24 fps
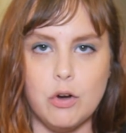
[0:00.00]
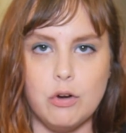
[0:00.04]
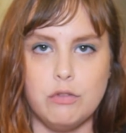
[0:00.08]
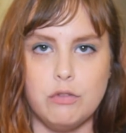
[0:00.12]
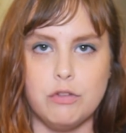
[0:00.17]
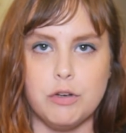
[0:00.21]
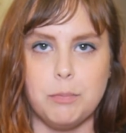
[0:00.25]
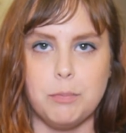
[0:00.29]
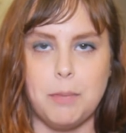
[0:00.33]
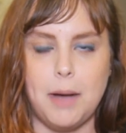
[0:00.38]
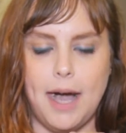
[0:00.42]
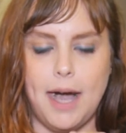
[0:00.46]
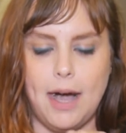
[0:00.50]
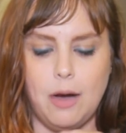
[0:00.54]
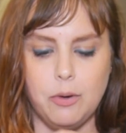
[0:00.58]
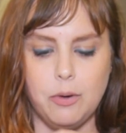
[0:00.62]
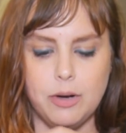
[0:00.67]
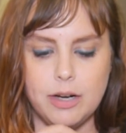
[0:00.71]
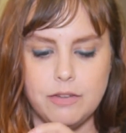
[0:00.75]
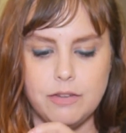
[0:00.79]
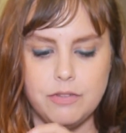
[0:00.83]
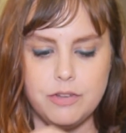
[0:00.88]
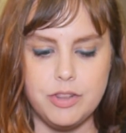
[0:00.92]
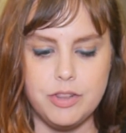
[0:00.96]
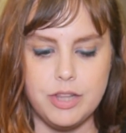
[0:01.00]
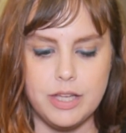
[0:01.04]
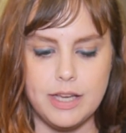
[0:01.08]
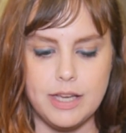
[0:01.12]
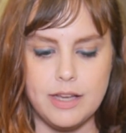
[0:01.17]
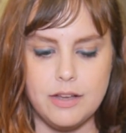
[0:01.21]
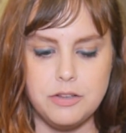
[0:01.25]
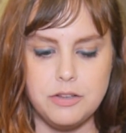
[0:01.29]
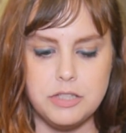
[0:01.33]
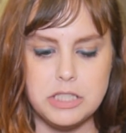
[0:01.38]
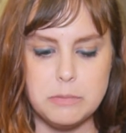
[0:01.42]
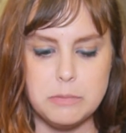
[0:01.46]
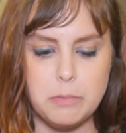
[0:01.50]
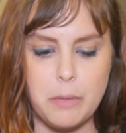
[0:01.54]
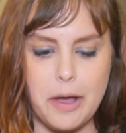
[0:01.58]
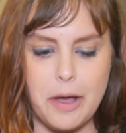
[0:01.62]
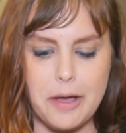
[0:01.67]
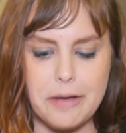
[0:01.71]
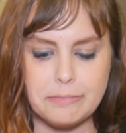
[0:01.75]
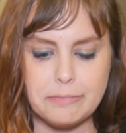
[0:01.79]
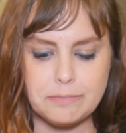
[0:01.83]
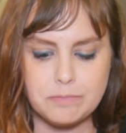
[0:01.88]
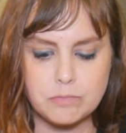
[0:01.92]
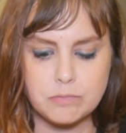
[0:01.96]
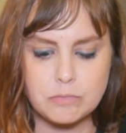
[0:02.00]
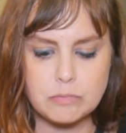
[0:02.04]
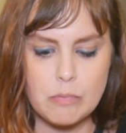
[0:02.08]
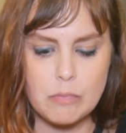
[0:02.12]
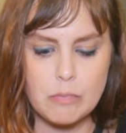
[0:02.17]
overpower everything else, but